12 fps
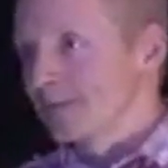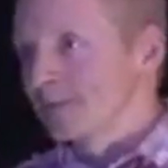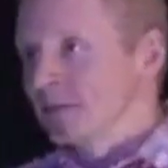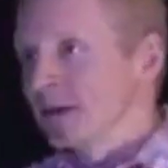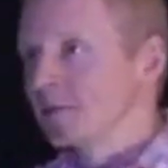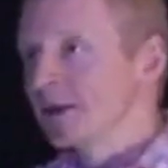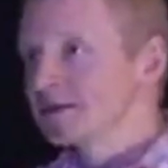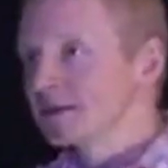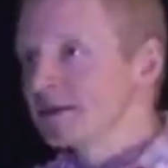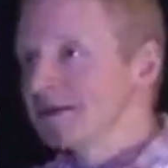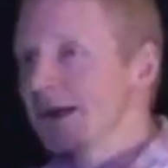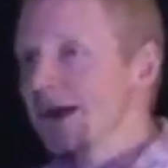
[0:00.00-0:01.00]
And you might say,
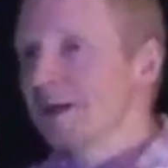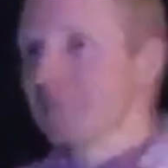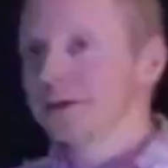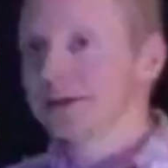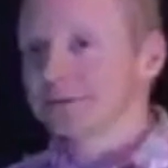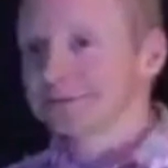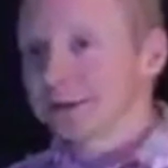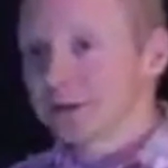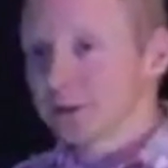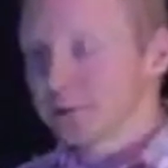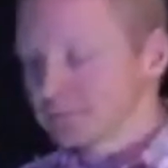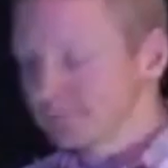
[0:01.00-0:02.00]
yeah, but, you know,